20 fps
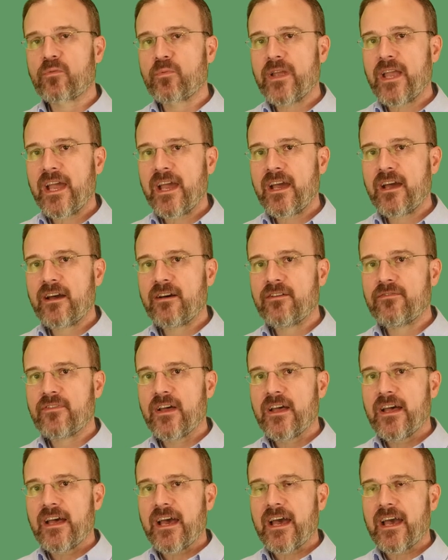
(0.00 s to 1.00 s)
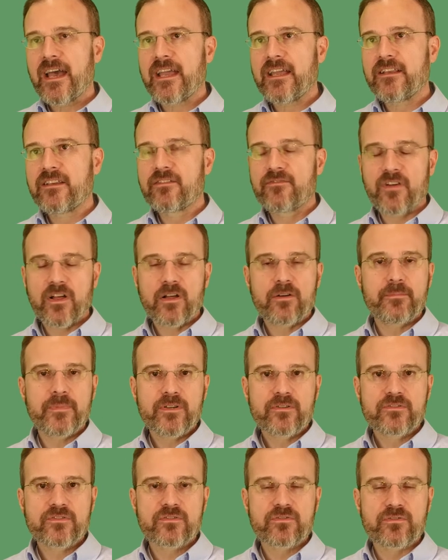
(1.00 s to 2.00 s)
We have a
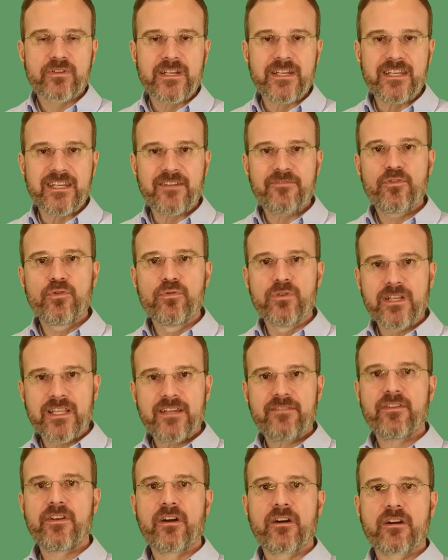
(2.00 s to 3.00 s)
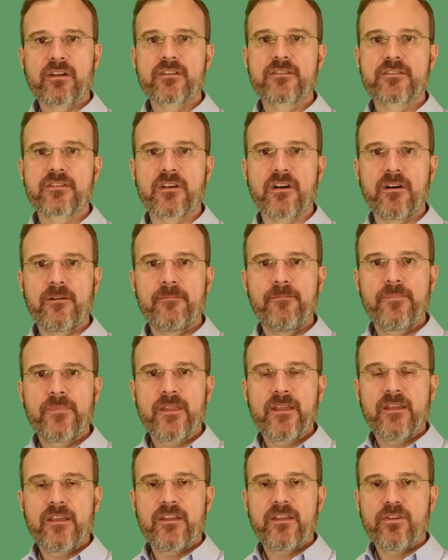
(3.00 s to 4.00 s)
developmental screening. If you live in Arkansas,
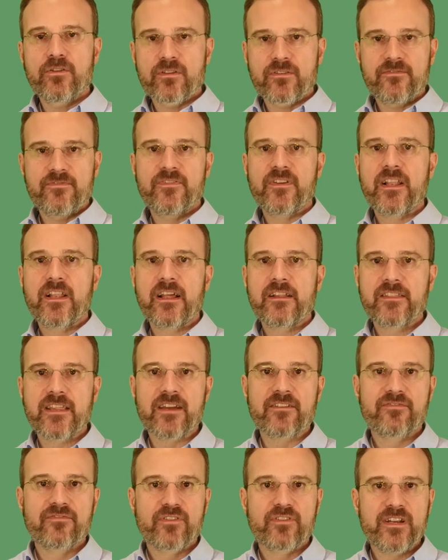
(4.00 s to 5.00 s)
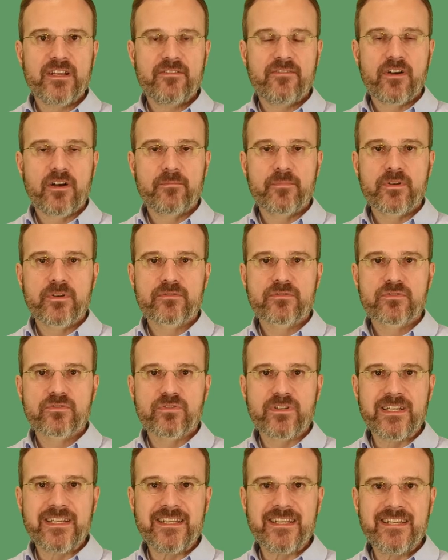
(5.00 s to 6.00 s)
you can fill out that free developmental
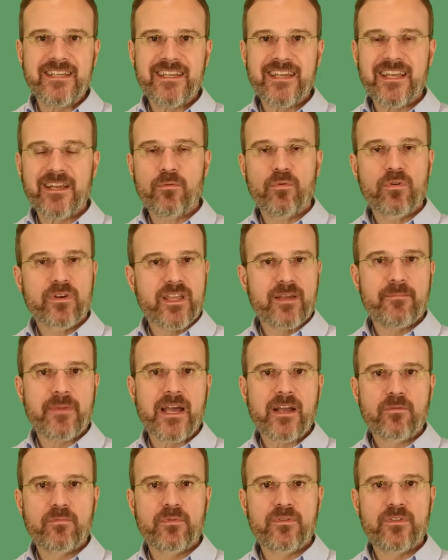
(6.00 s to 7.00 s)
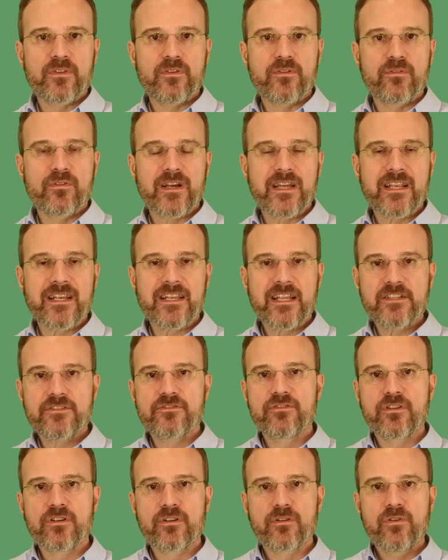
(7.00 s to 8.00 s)
screening, and we'll get back with you and let
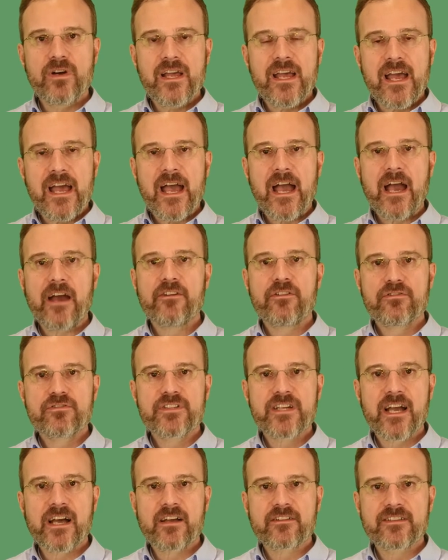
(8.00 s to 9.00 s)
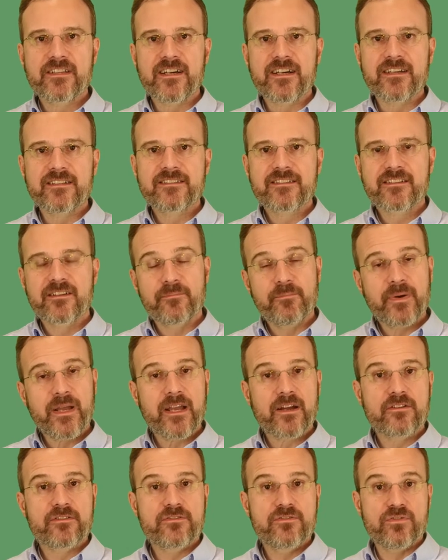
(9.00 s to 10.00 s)
you know how your child does
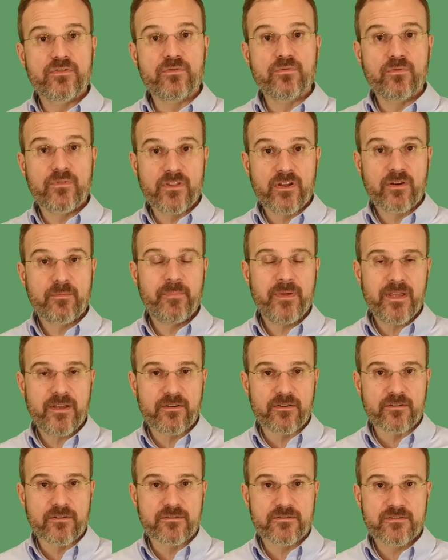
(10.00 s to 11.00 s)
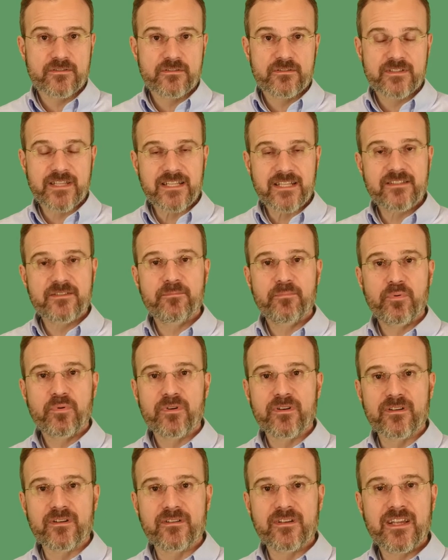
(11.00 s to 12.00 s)
compared to their peers. That's
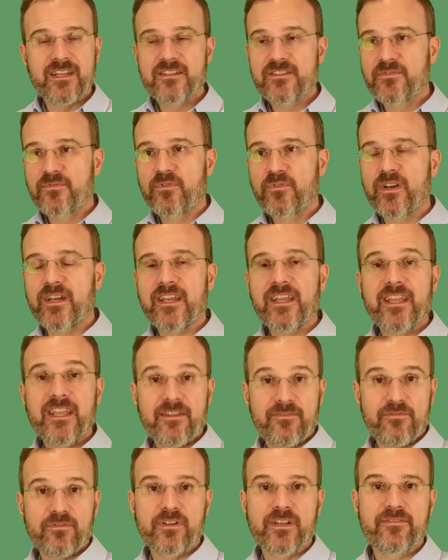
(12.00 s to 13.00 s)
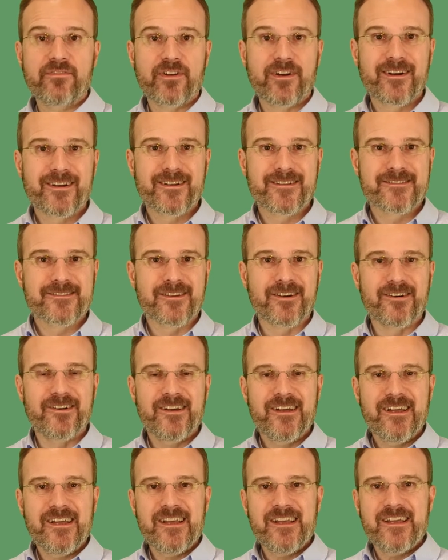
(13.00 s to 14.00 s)
important, and it's free if you live in Arkansas.
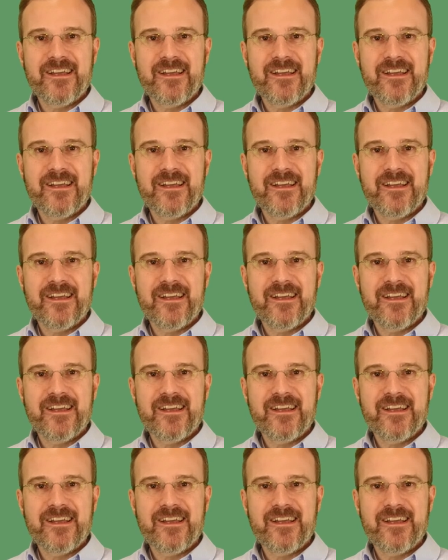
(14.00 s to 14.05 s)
